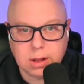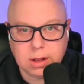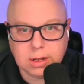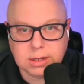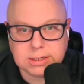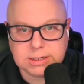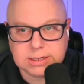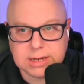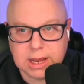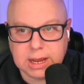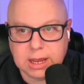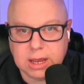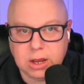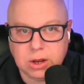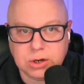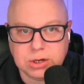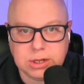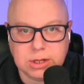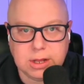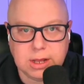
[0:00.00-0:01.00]
It's taking
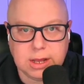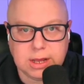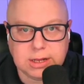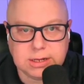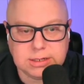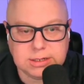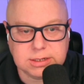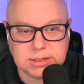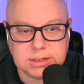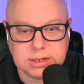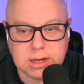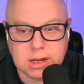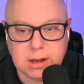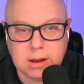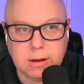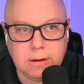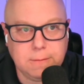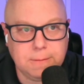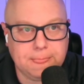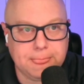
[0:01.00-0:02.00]
you to this.
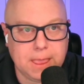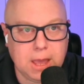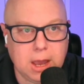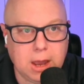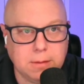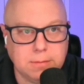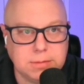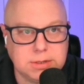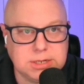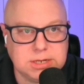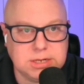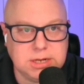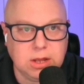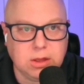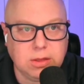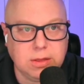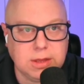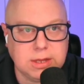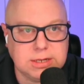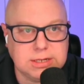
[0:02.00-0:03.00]

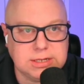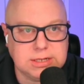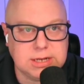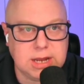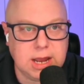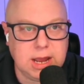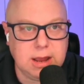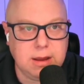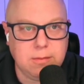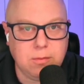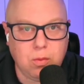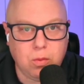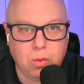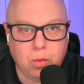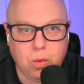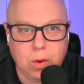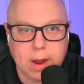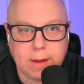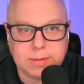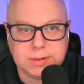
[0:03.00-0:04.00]
Still in the same
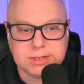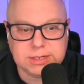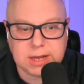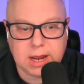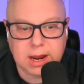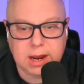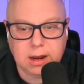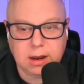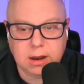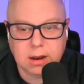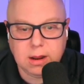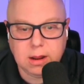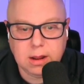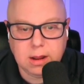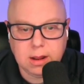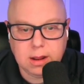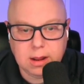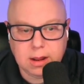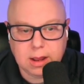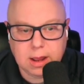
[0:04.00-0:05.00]
website.
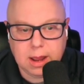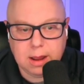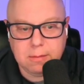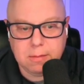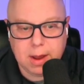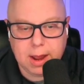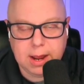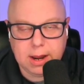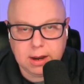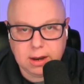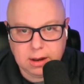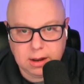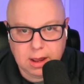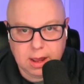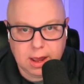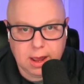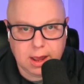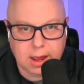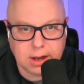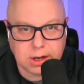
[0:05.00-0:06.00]
I might
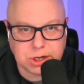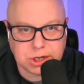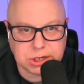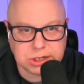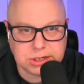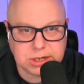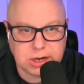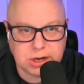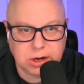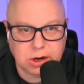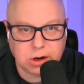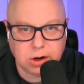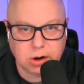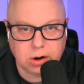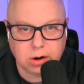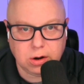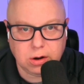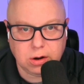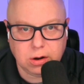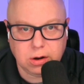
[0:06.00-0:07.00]
just in
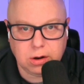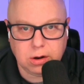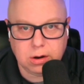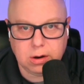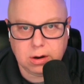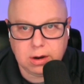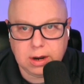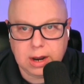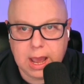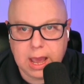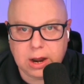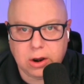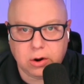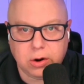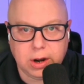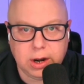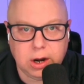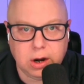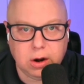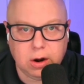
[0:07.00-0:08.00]
your header
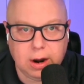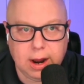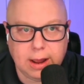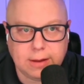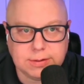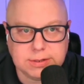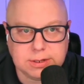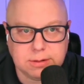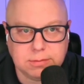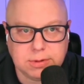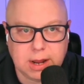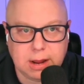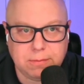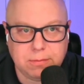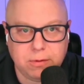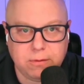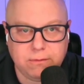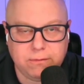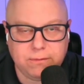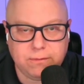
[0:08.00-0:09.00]
here have some type
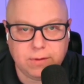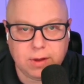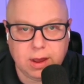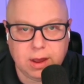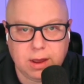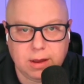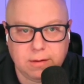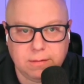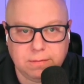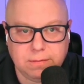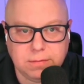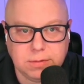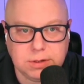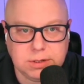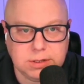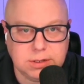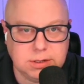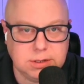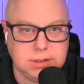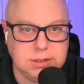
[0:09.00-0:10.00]
of
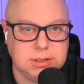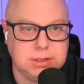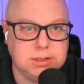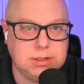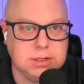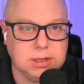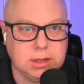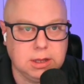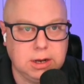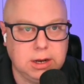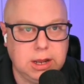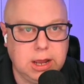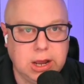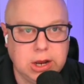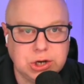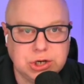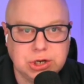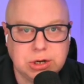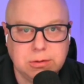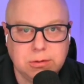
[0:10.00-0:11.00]

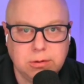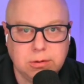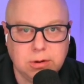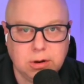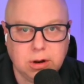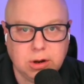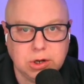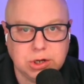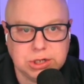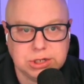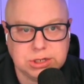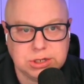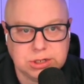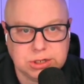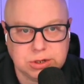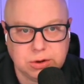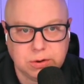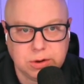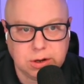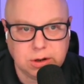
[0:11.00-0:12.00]
delineation, just
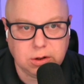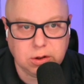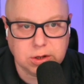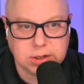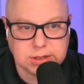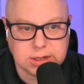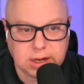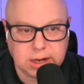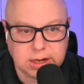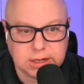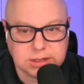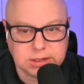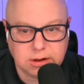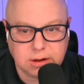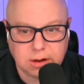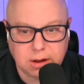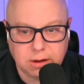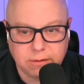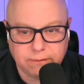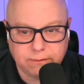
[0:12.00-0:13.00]
so it looks like it's
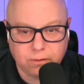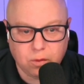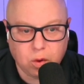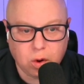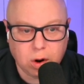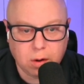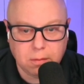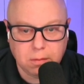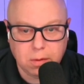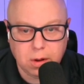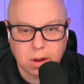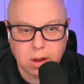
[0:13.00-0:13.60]
a form.